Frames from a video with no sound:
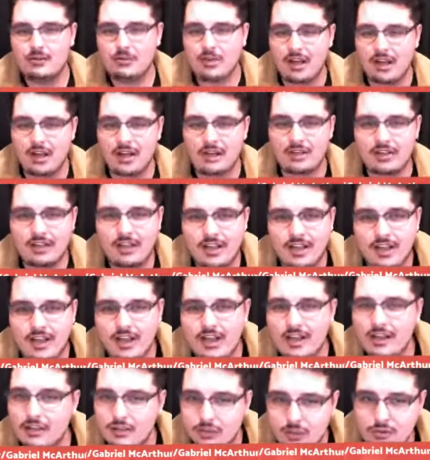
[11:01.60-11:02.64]
behind
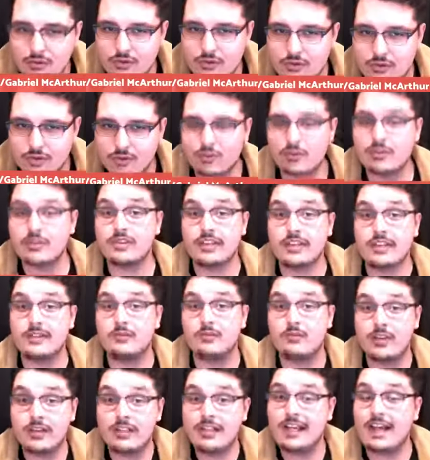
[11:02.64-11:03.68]
closed doors that
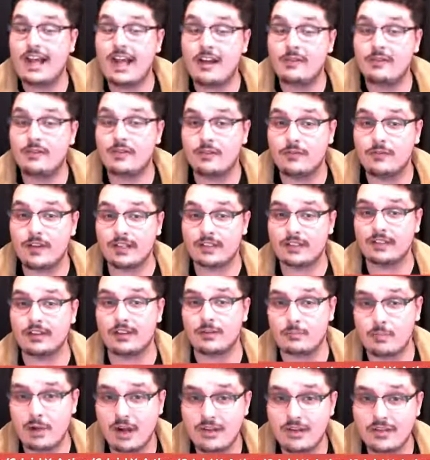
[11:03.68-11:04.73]
really have an effect
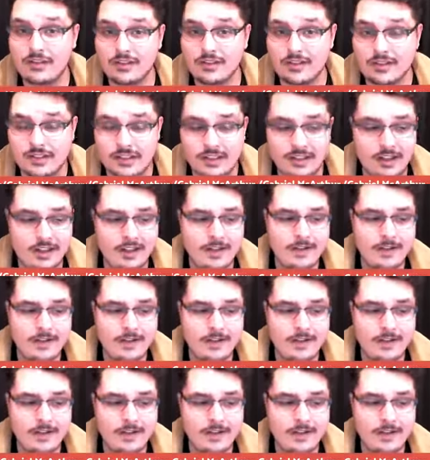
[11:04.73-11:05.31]
on policy.